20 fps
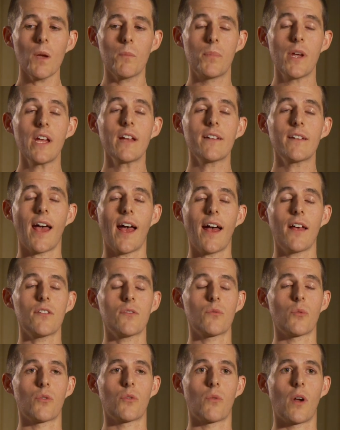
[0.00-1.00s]
Being
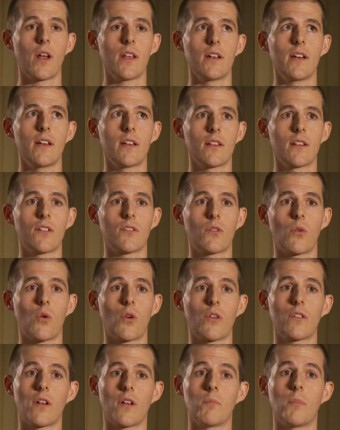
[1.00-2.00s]
tasked with writing this
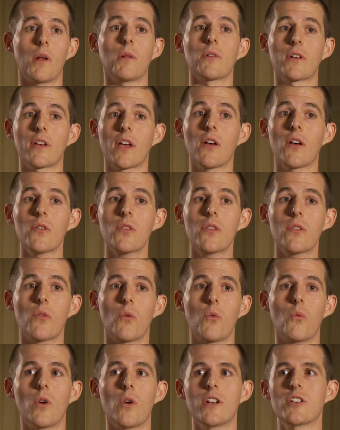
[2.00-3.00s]
course on public health,
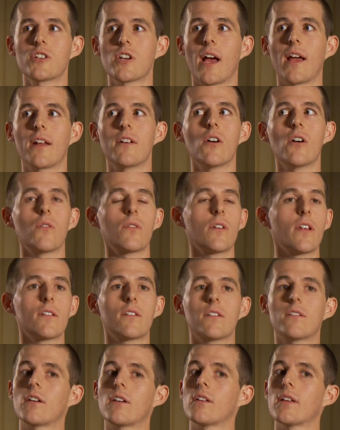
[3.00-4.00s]
which I don't
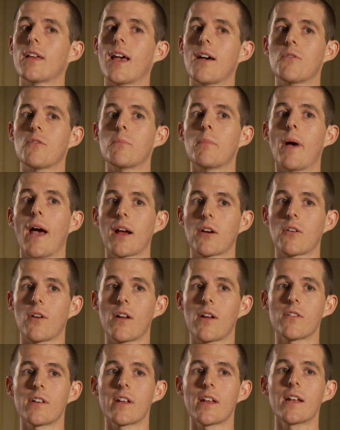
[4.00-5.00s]
necessarily have a
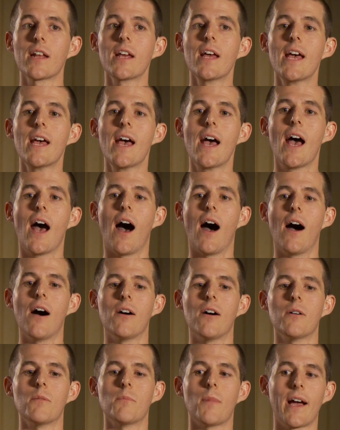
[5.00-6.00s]
background in,
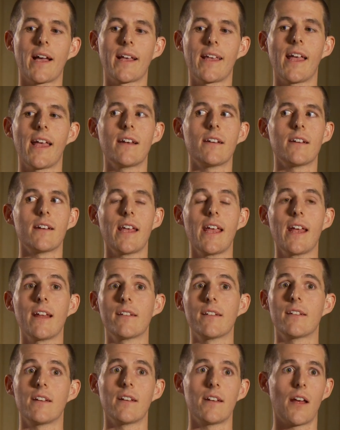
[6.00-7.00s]
I gained an
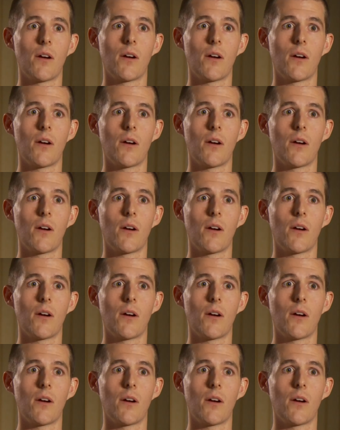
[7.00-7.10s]
instant